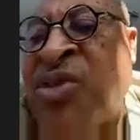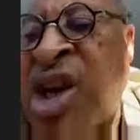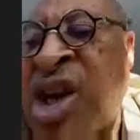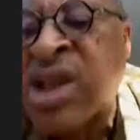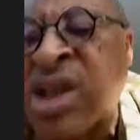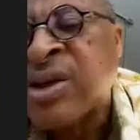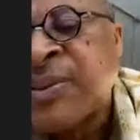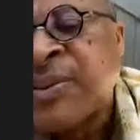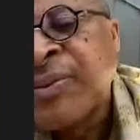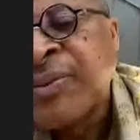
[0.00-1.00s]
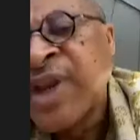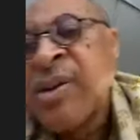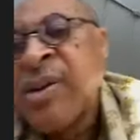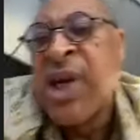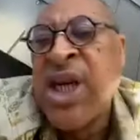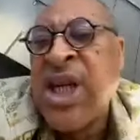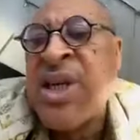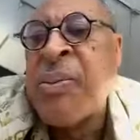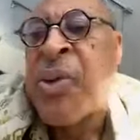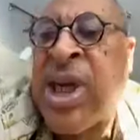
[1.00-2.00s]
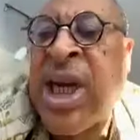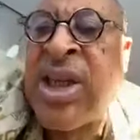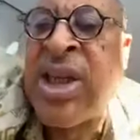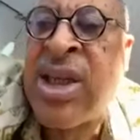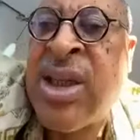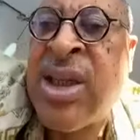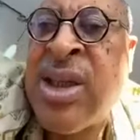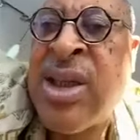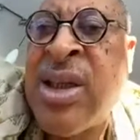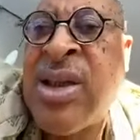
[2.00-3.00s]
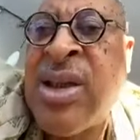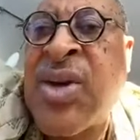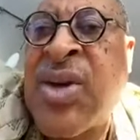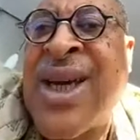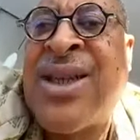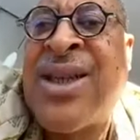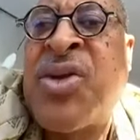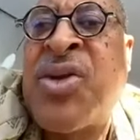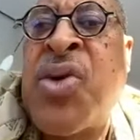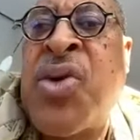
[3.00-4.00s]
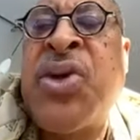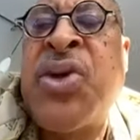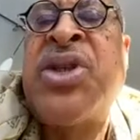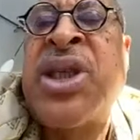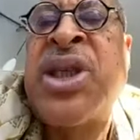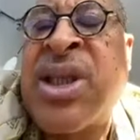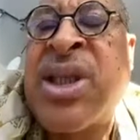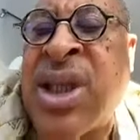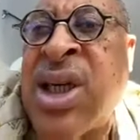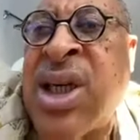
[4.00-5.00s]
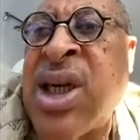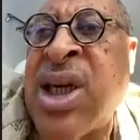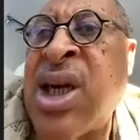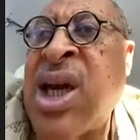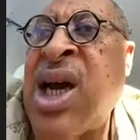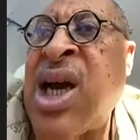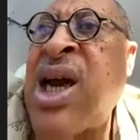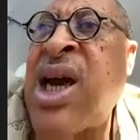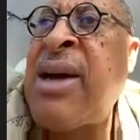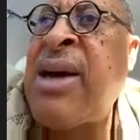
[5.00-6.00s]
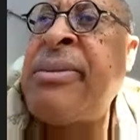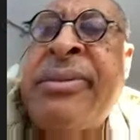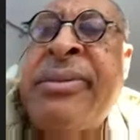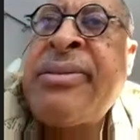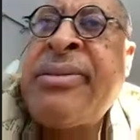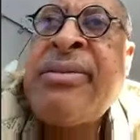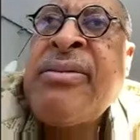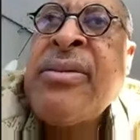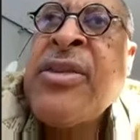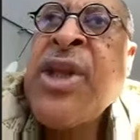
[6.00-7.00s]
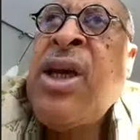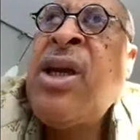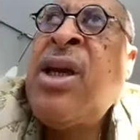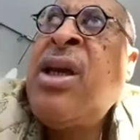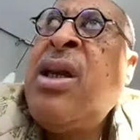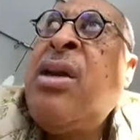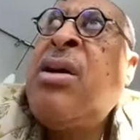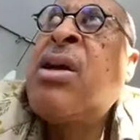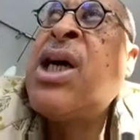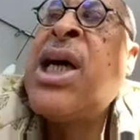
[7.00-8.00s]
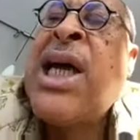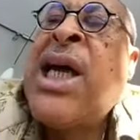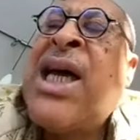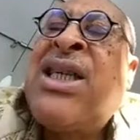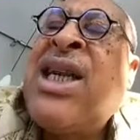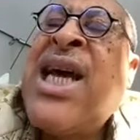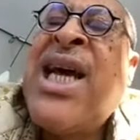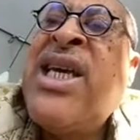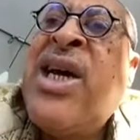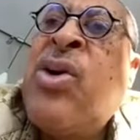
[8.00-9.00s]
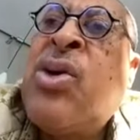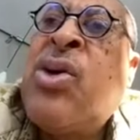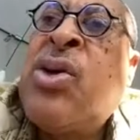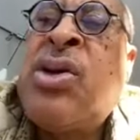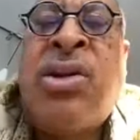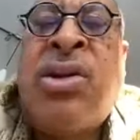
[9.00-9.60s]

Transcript: of culture. But it is important to get to those things. Um, look, as a nine year old,